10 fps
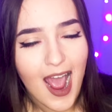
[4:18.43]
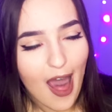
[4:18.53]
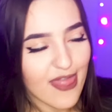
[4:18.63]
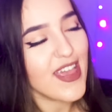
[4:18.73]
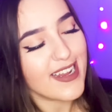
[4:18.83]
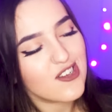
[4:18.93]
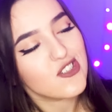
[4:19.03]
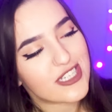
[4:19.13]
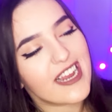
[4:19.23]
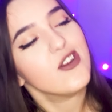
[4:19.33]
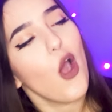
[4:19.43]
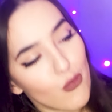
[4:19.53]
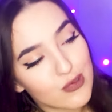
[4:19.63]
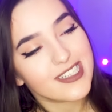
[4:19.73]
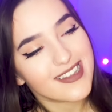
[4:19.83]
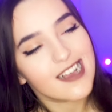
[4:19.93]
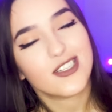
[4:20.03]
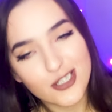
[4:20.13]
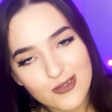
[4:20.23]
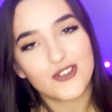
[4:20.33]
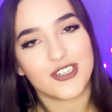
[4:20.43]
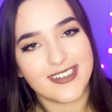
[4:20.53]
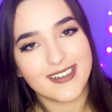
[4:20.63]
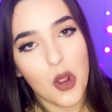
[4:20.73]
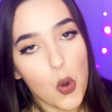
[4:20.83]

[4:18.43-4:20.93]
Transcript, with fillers: and they can say no to their children